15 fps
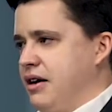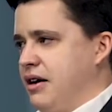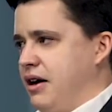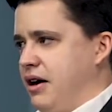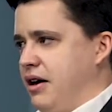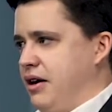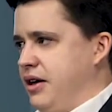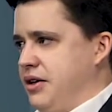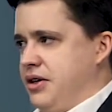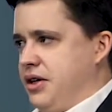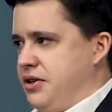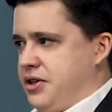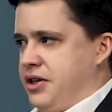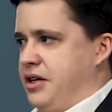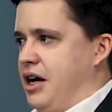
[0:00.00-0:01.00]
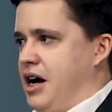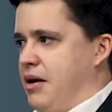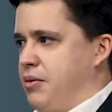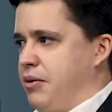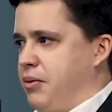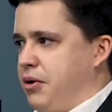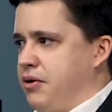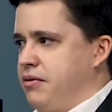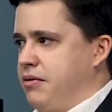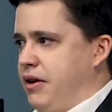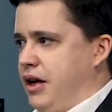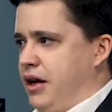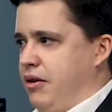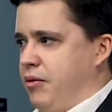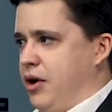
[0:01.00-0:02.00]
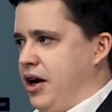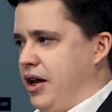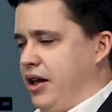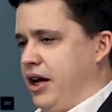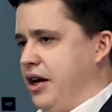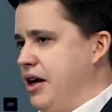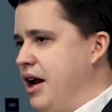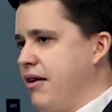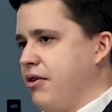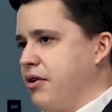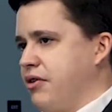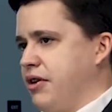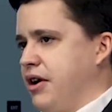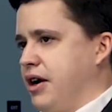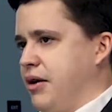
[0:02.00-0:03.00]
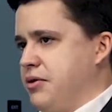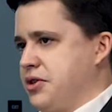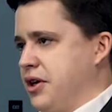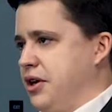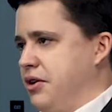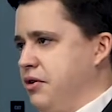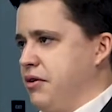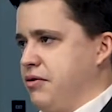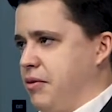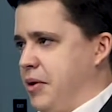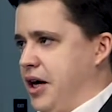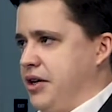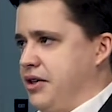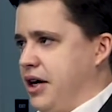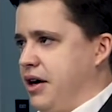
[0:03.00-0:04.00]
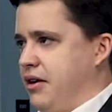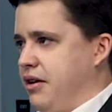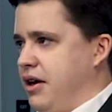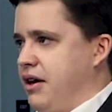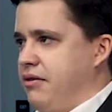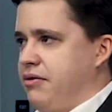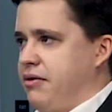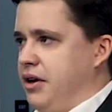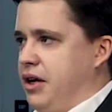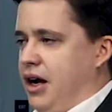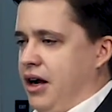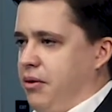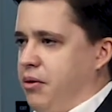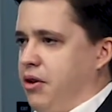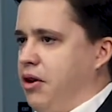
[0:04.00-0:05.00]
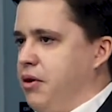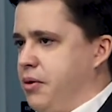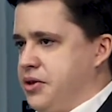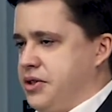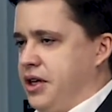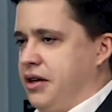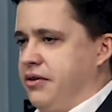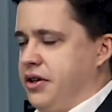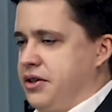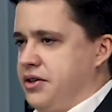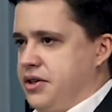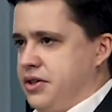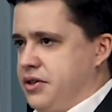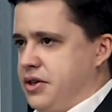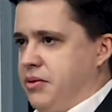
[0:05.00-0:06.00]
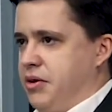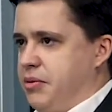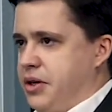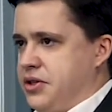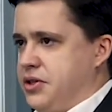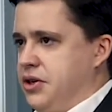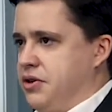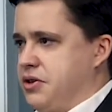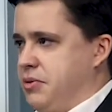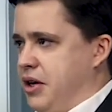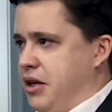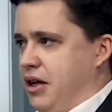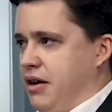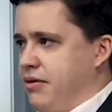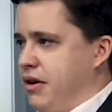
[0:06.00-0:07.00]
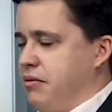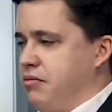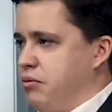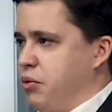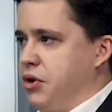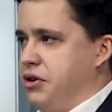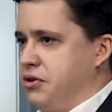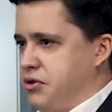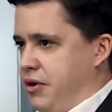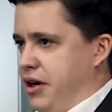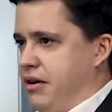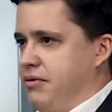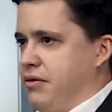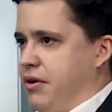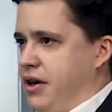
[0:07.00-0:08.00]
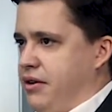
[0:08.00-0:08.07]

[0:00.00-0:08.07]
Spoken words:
is incomparable. And while I never thought I was going to do it for my entire life, I will always think of it as some of the best years of my life. I wouldn't trade it for